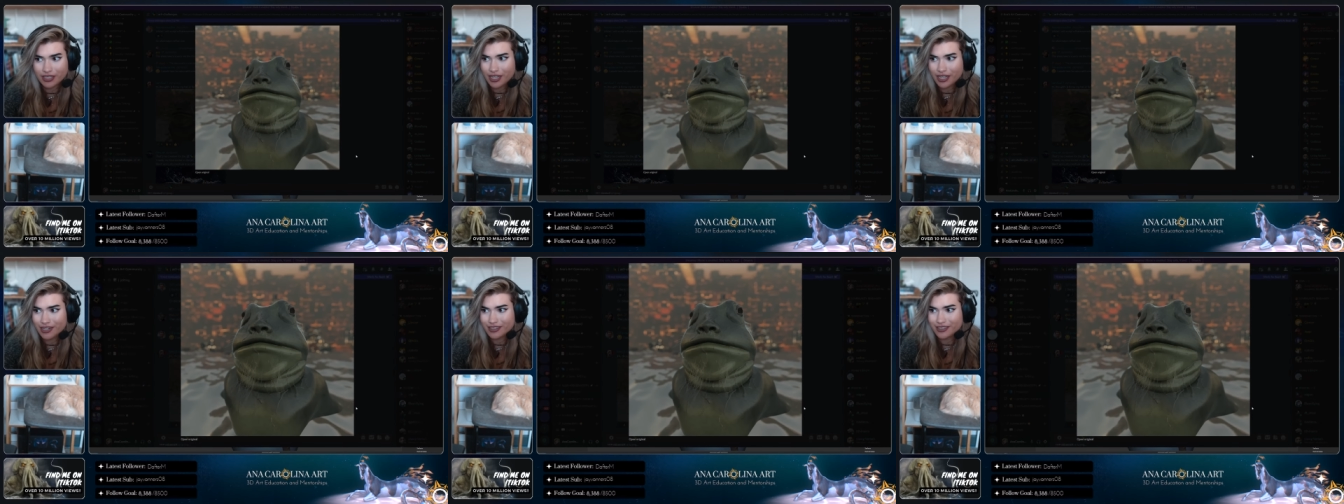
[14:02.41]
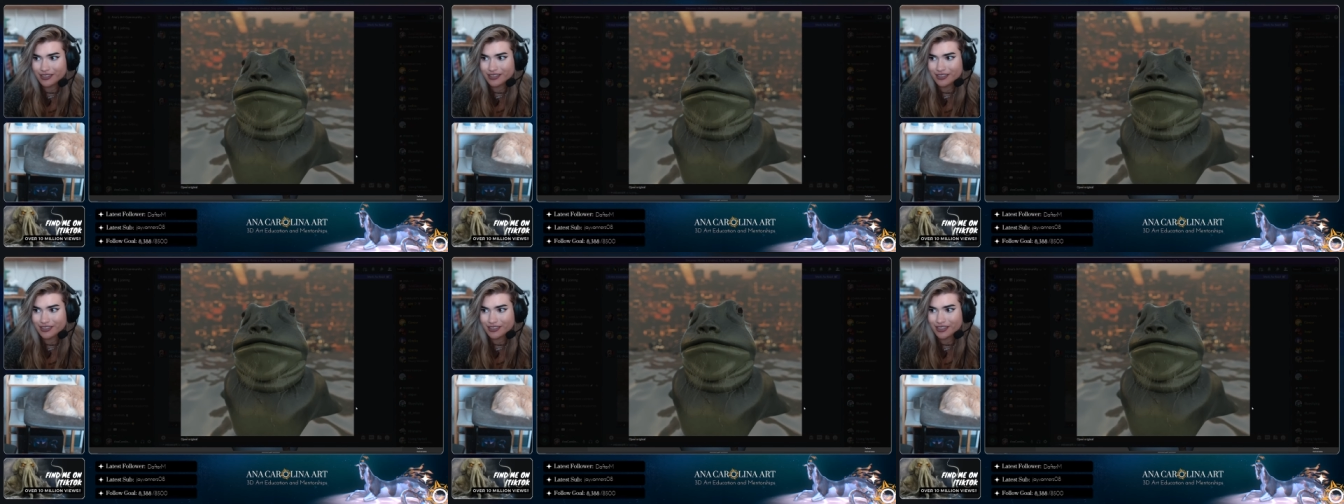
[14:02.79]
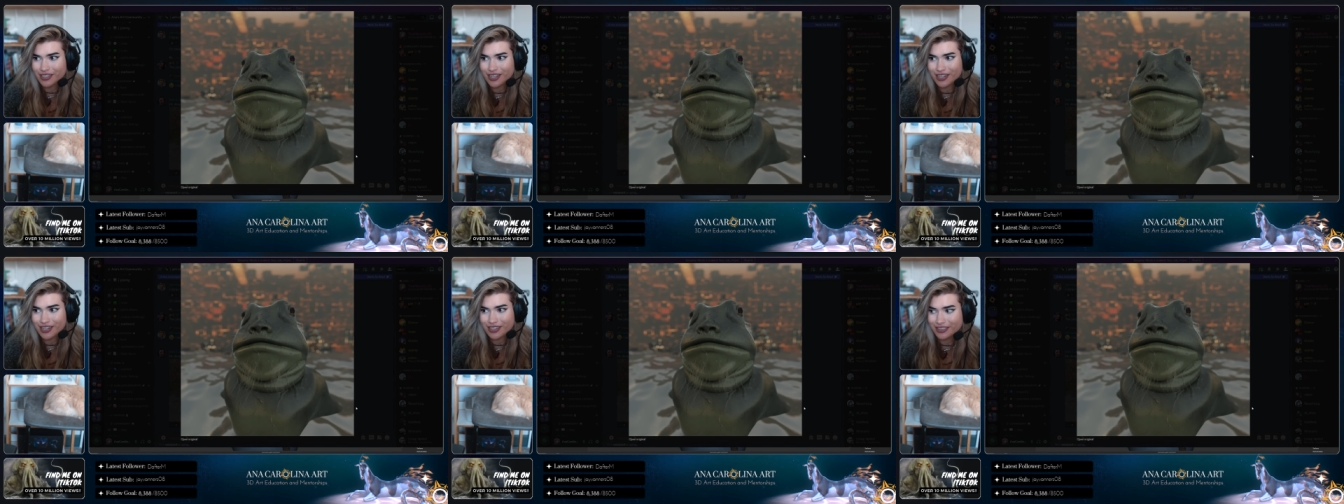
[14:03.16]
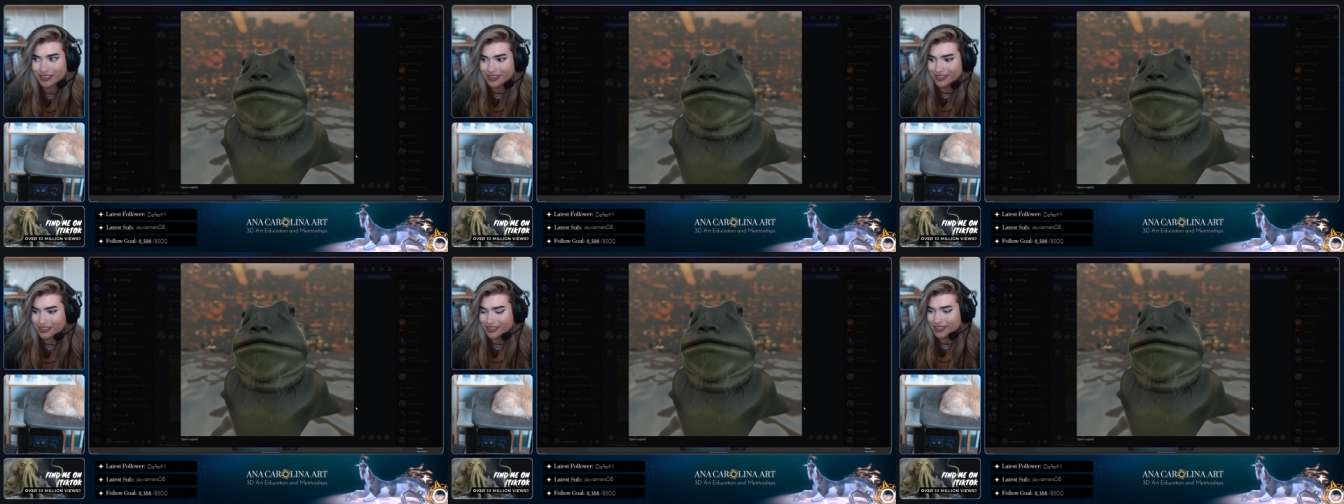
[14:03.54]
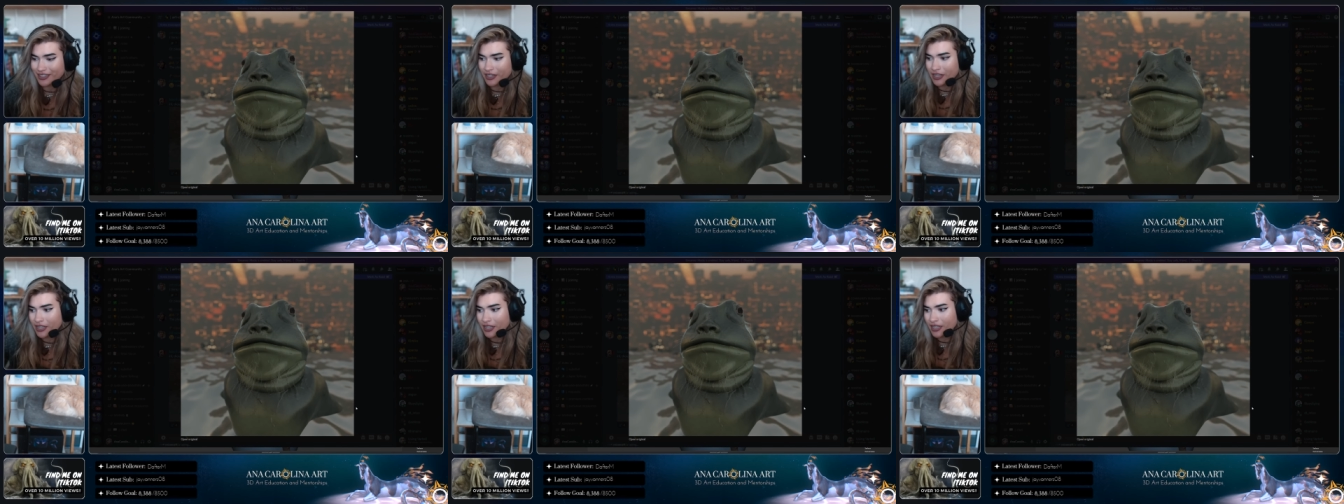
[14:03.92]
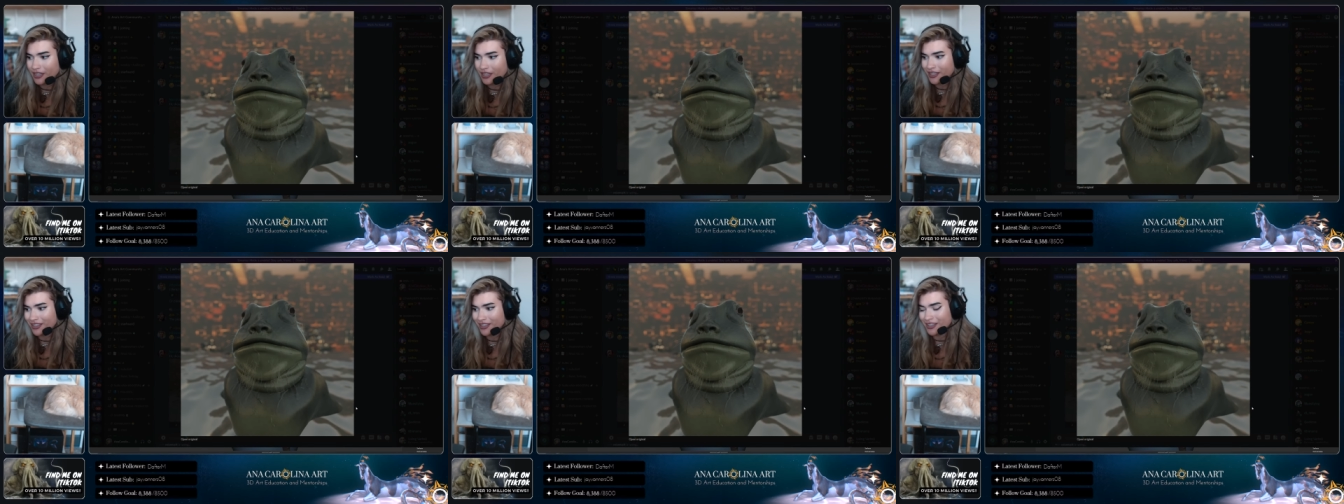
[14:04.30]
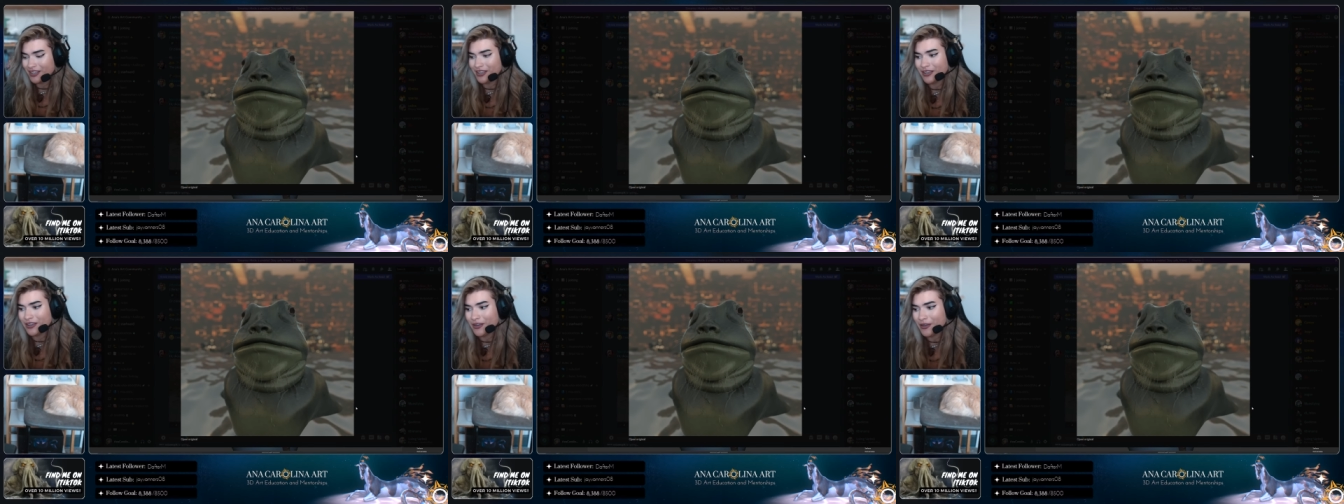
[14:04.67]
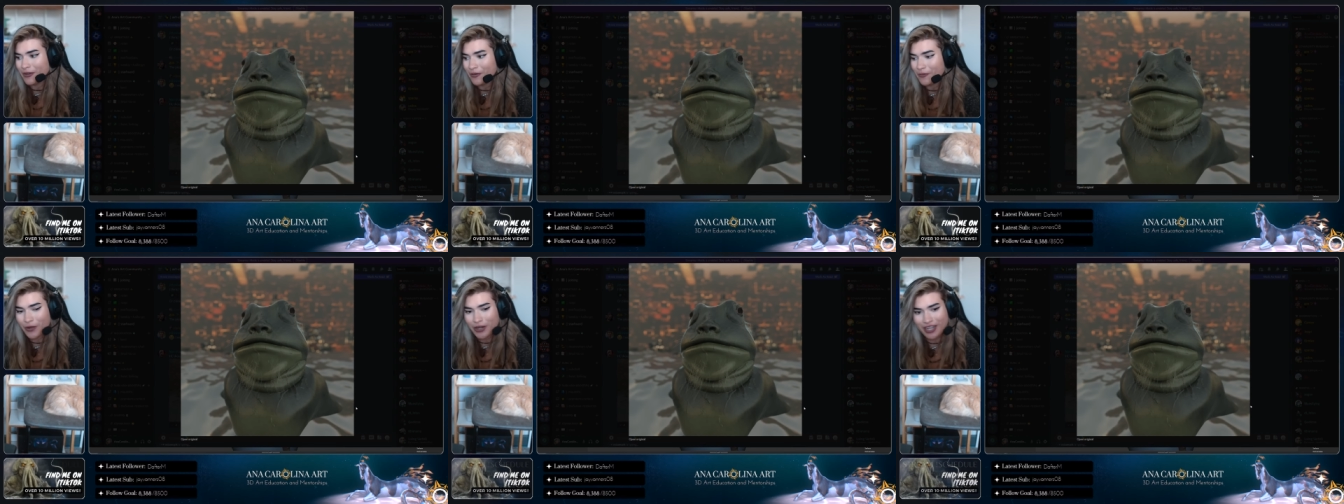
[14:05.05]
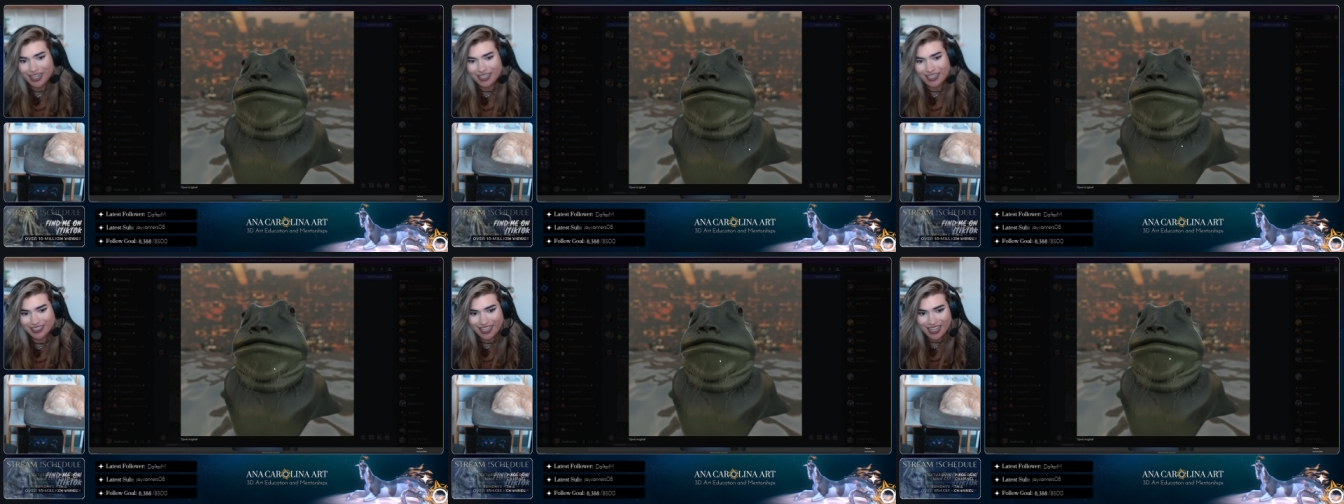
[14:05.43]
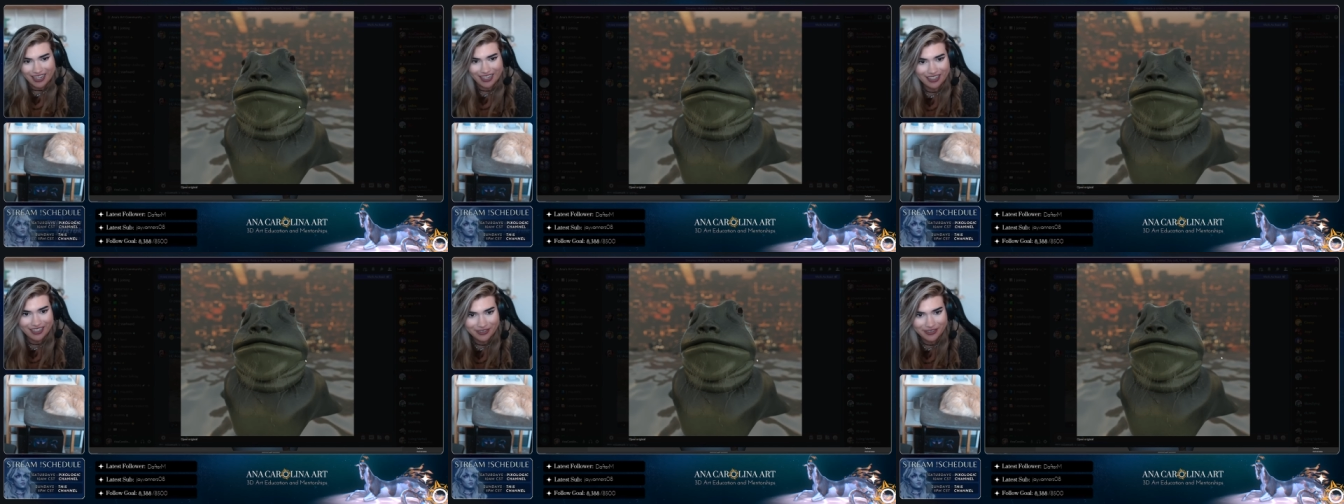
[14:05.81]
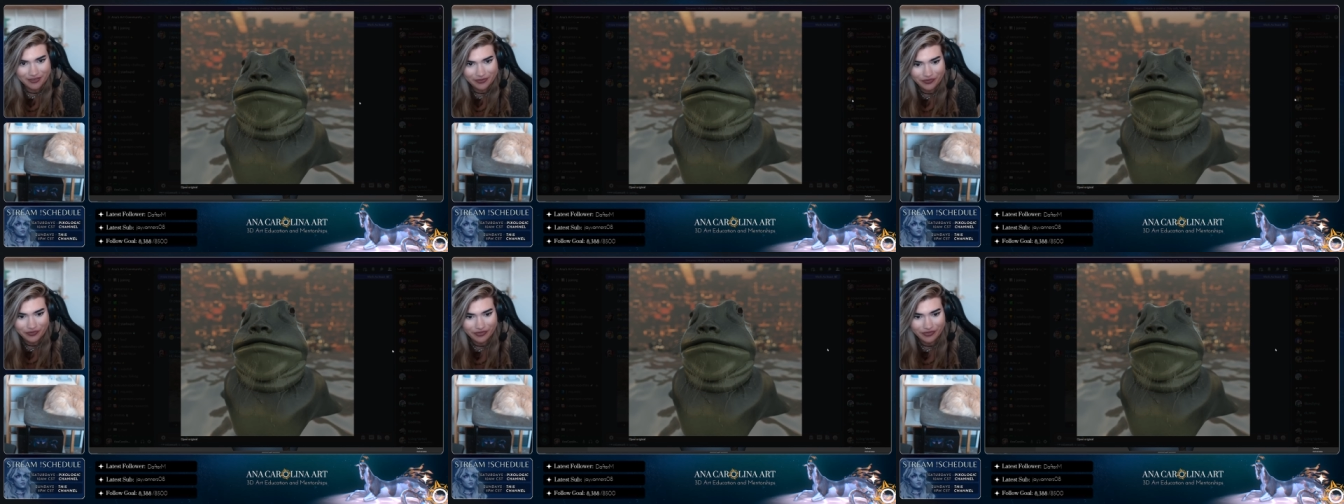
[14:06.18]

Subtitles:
Yes, yes. What do you guys think?